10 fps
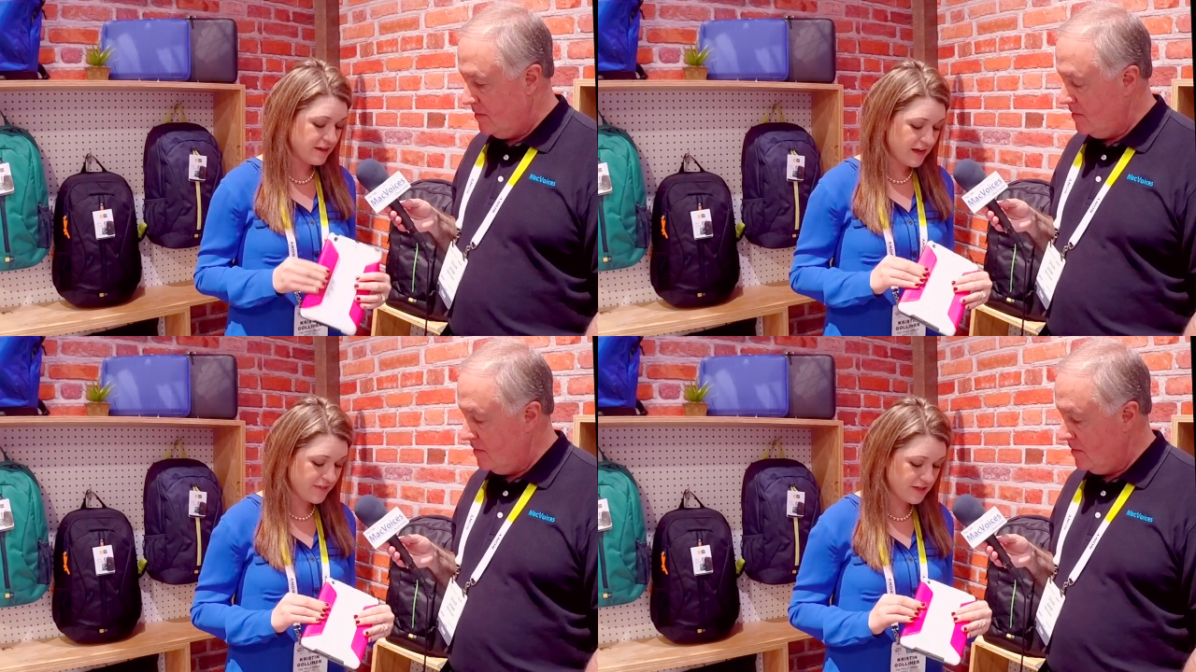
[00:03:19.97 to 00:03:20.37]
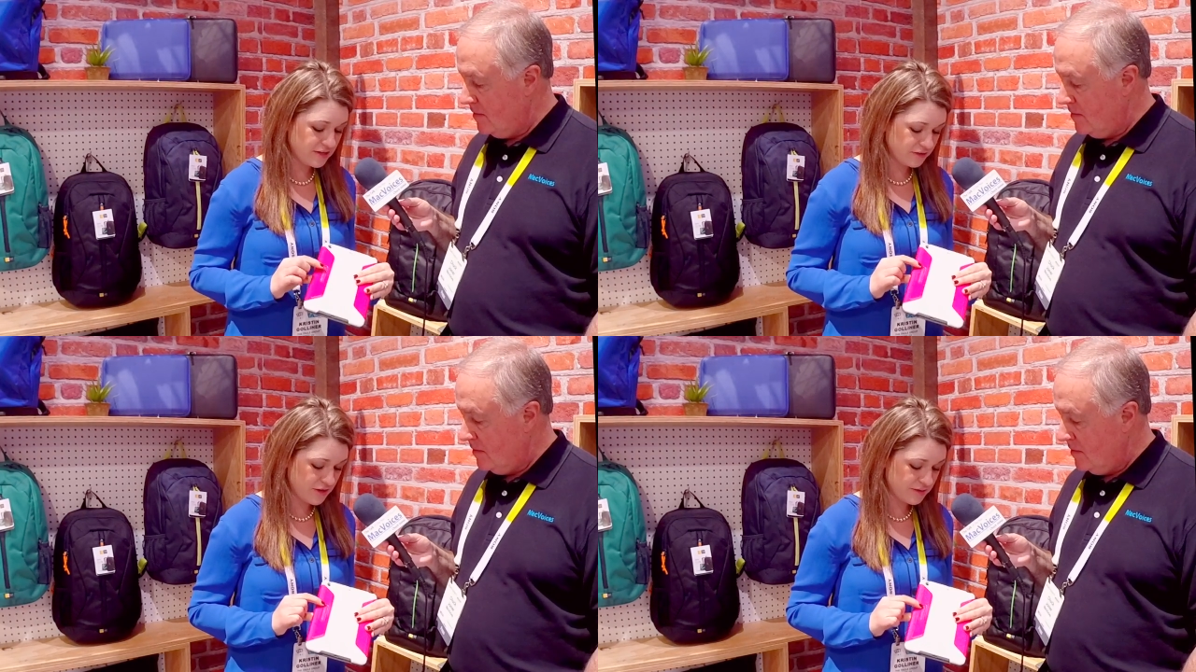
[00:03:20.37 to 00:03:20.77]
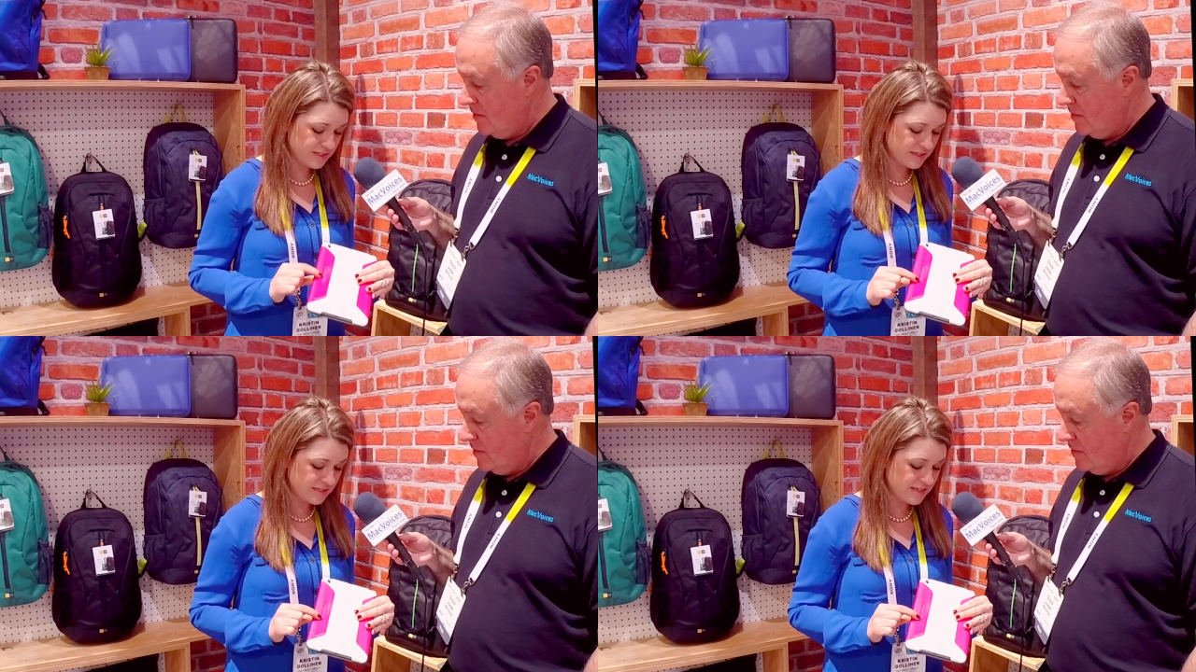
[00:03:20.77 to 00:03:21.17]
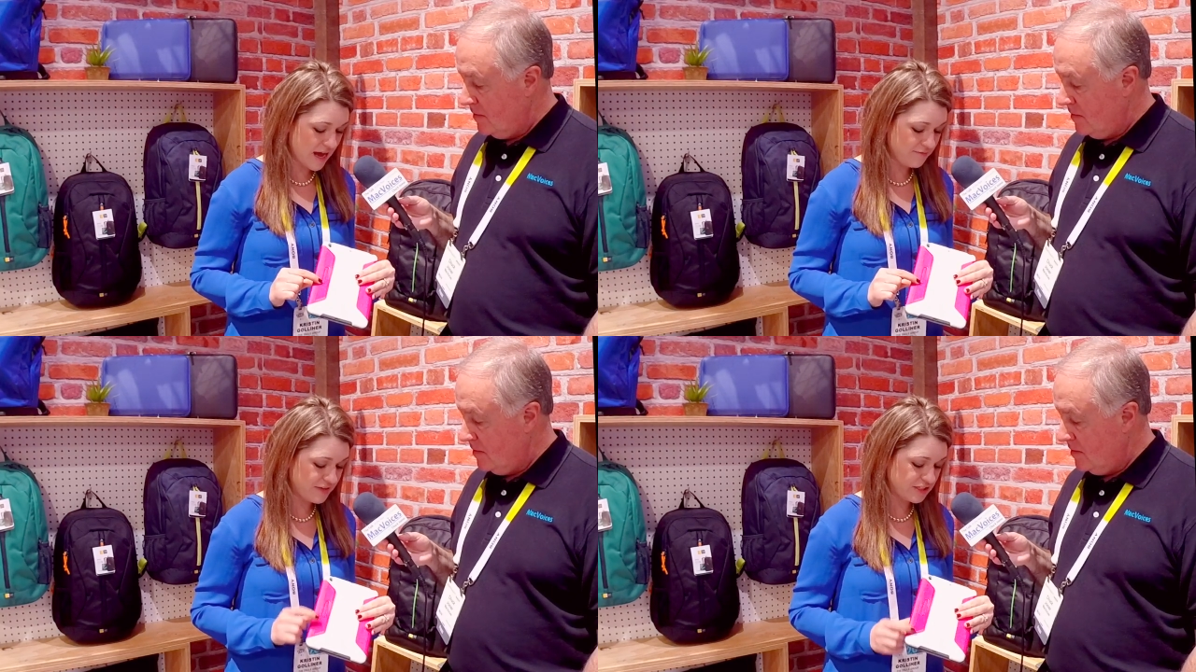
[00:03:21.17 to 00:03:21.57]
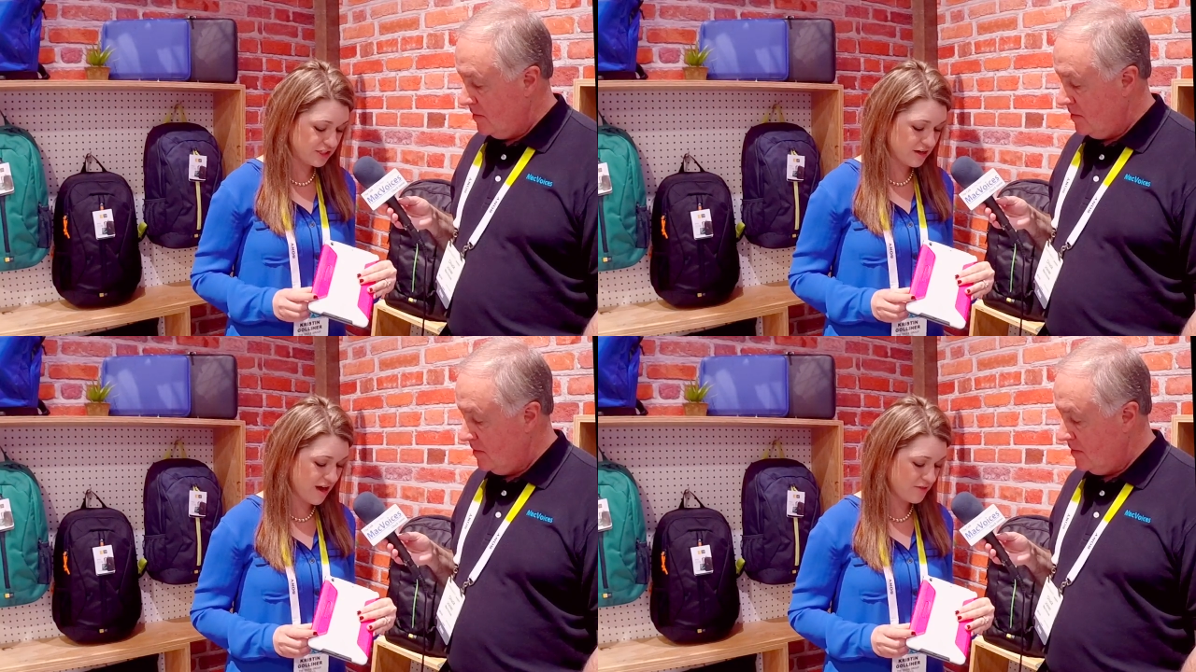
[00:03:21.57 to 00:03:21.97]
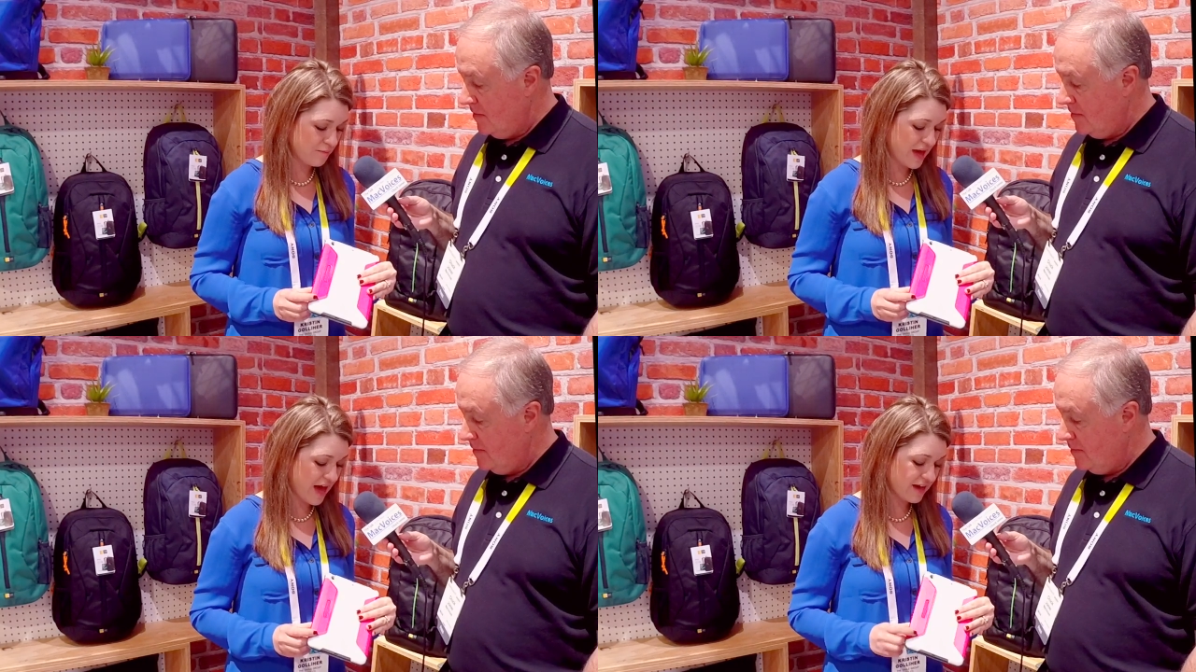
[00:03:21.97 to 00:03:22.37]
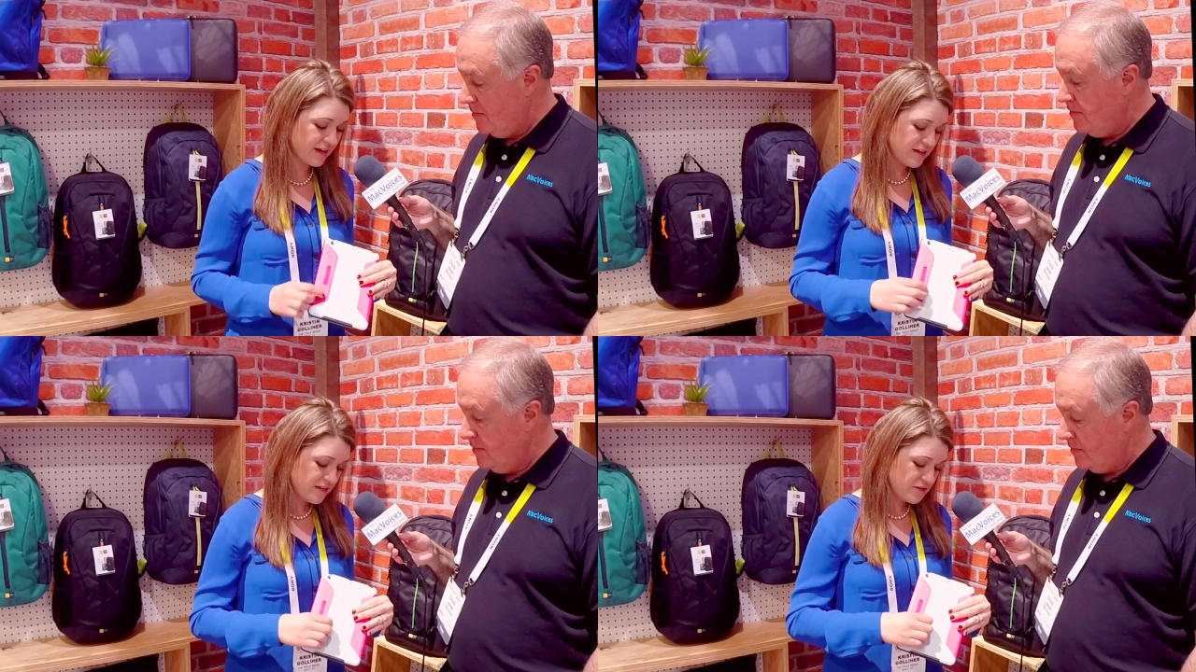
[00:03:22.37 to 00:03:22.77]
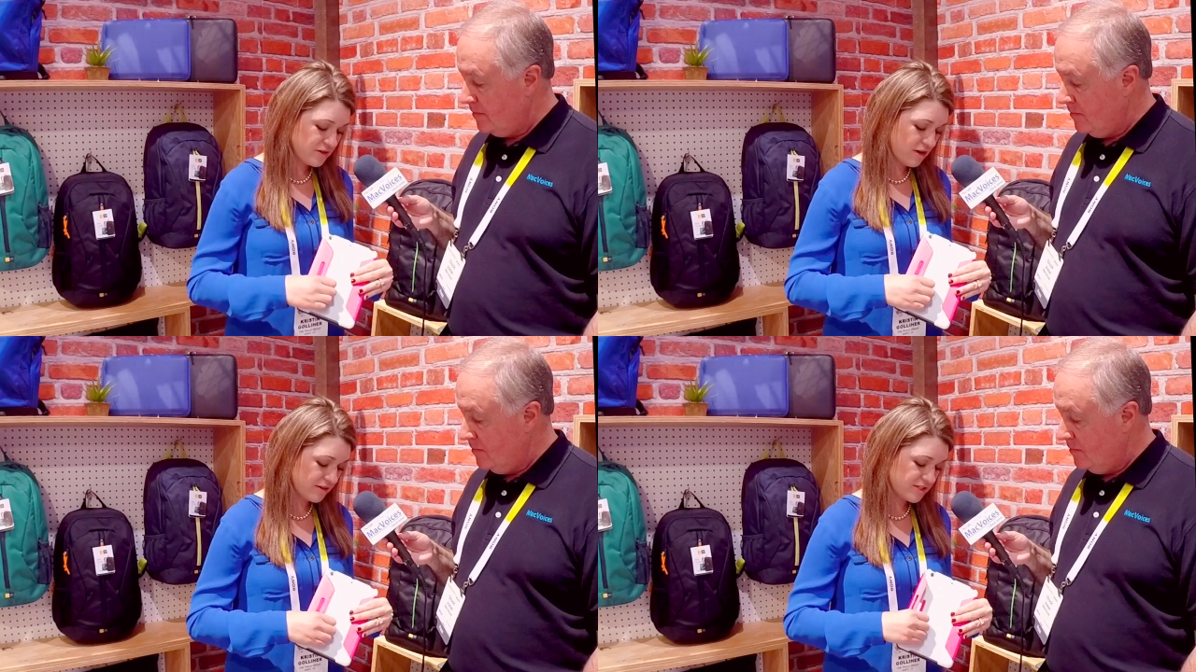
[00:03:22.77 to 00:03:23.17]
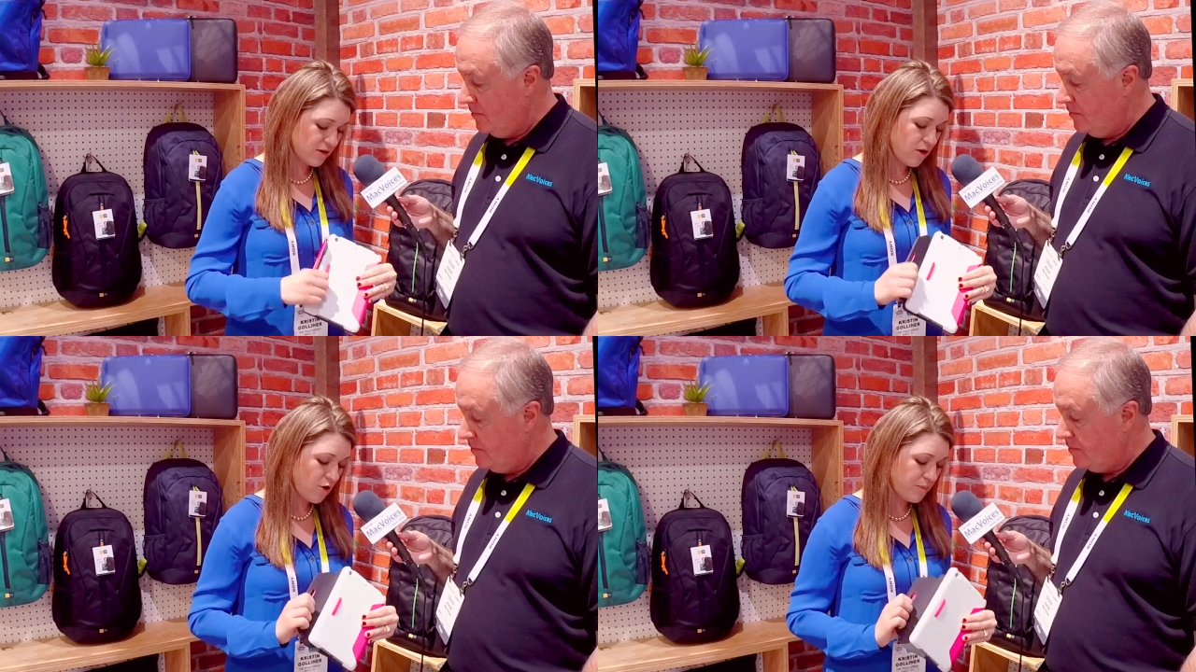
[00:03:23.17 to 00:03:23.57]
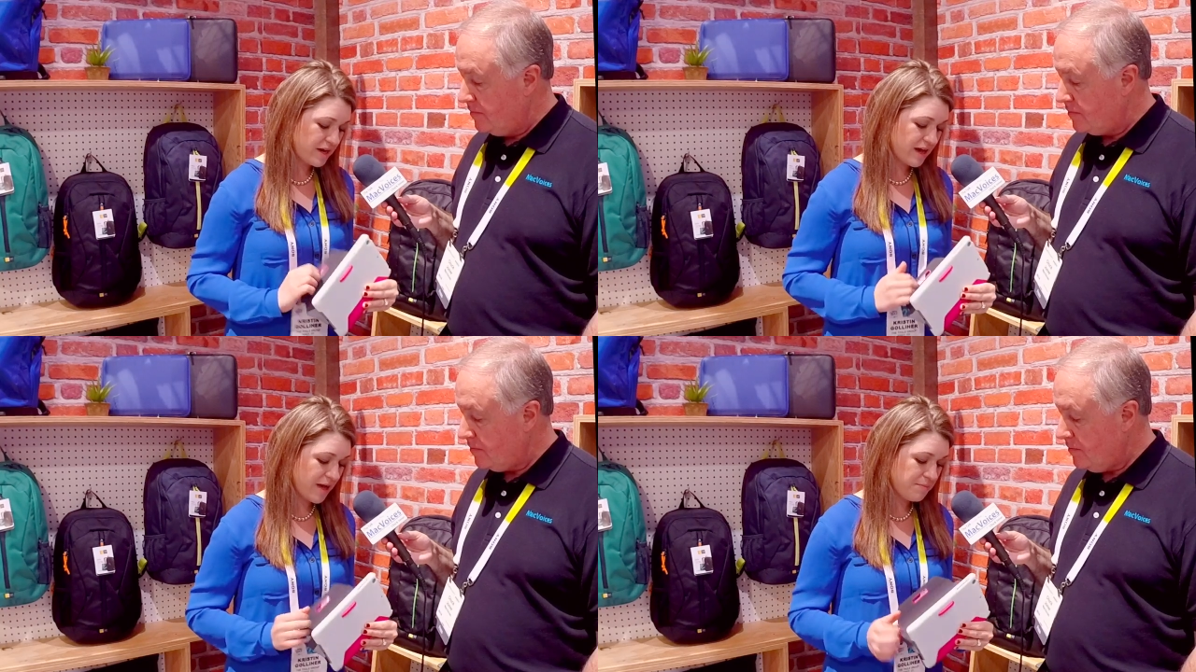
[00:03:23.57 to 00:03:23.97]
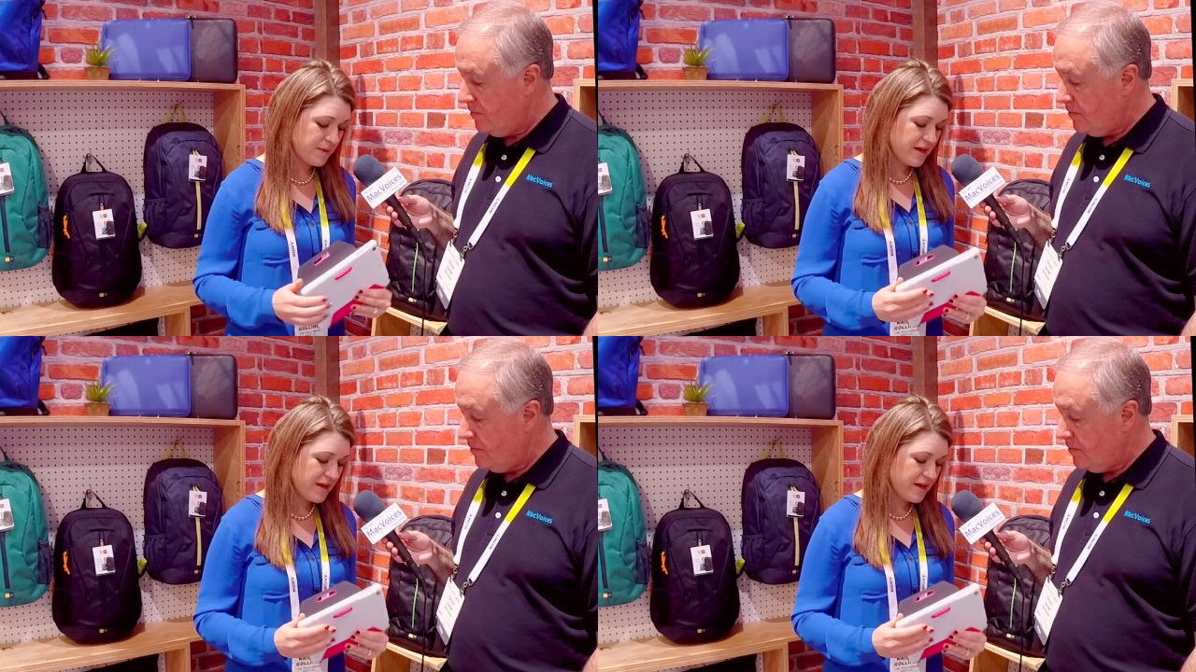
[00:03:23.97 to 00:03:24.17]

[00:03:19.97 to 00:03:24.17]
Speaker 1: and then you'll notice the snap feature on the back. You can also open it up